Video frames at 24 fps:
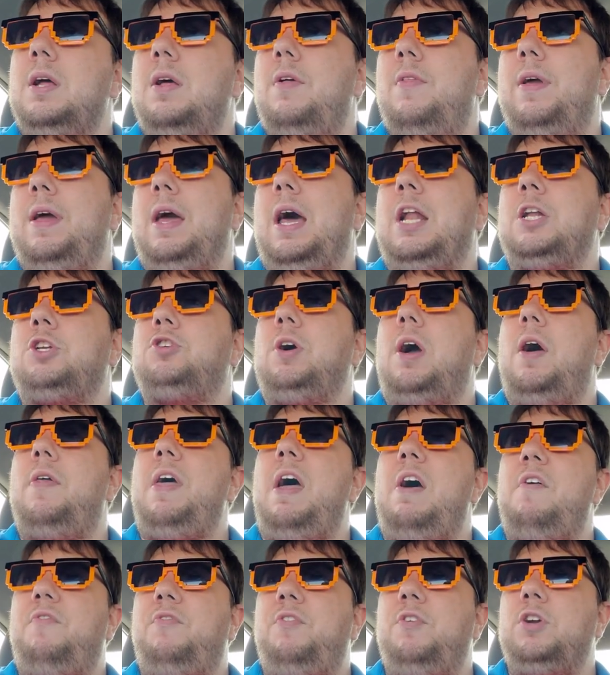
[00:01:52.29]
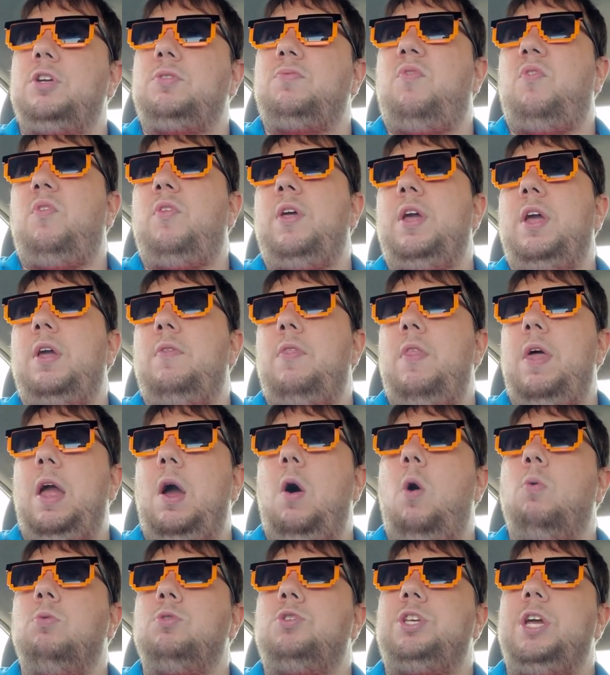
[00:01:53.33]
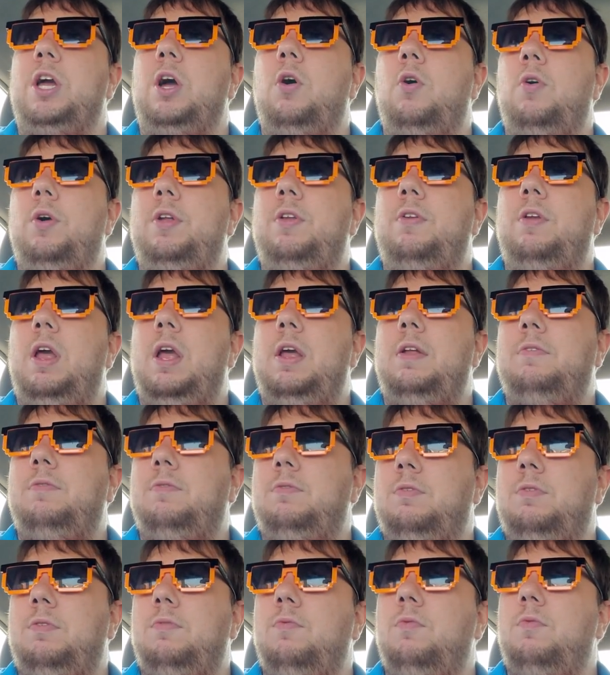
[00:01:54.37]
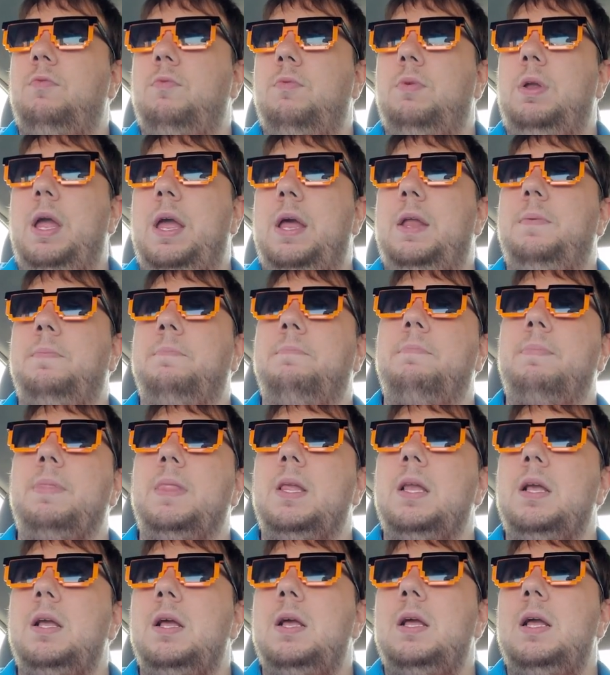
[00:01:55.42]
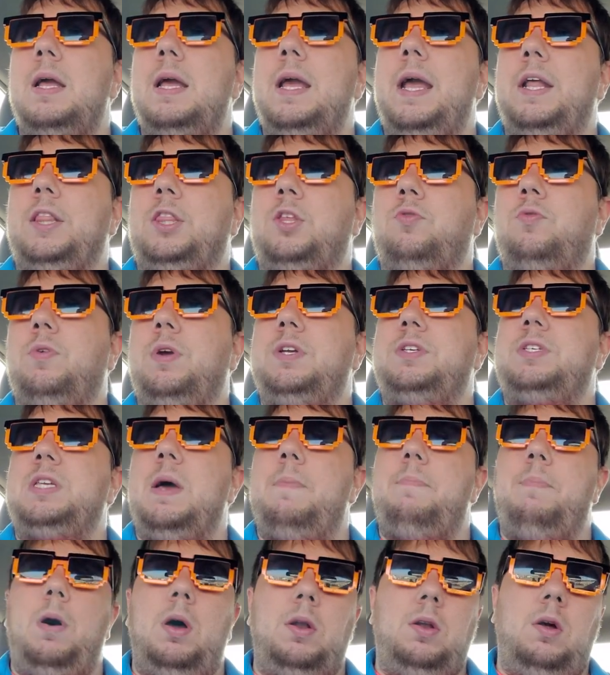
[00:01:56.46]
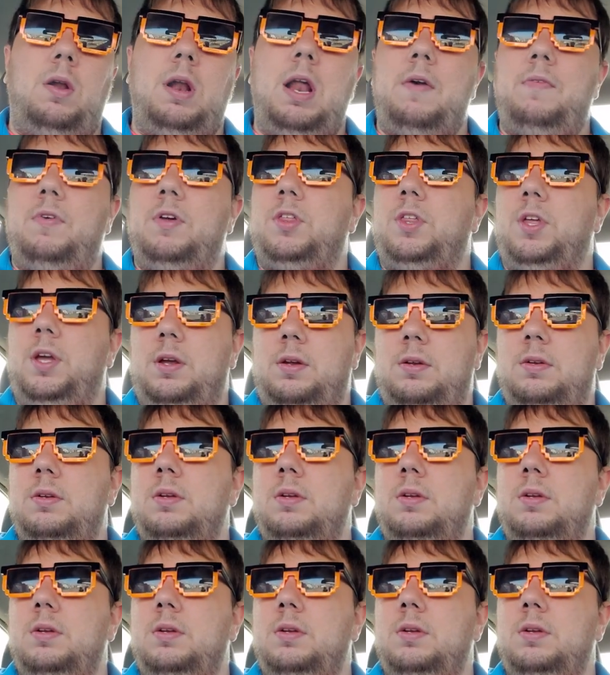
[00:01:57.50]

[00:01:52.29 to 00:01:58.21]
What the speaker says: they got to try that first before they wholesale and hit the reset button on everything.